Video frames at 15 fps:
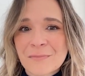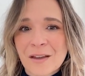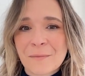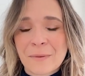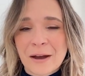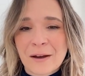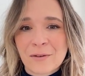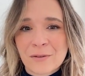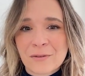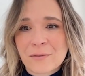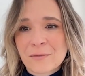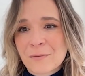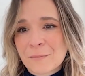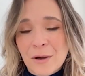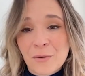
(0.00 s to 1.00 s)
about
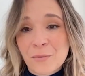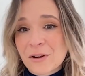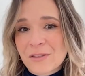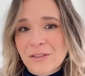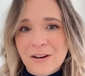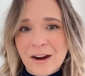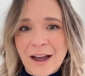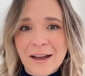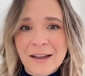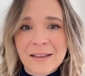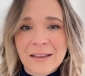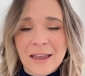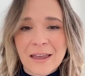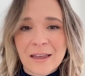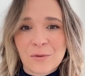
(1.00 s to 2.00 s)
where they're at
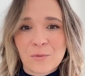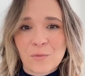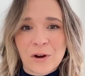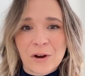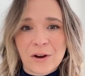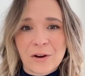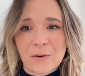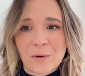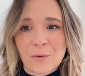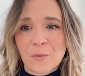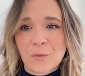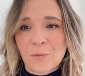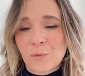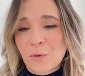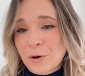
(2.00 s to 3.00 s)
and where
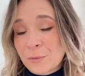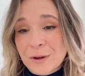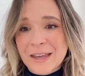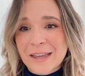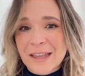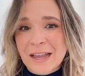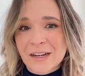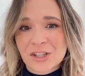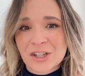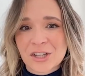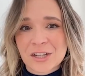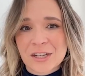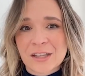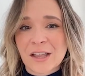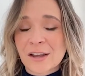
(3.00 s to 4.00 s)
we can
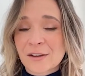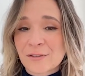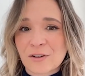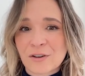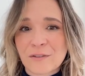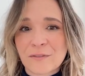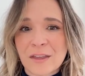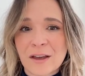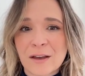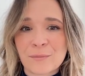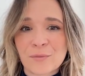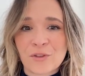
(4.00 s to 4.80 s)
actually like serve them.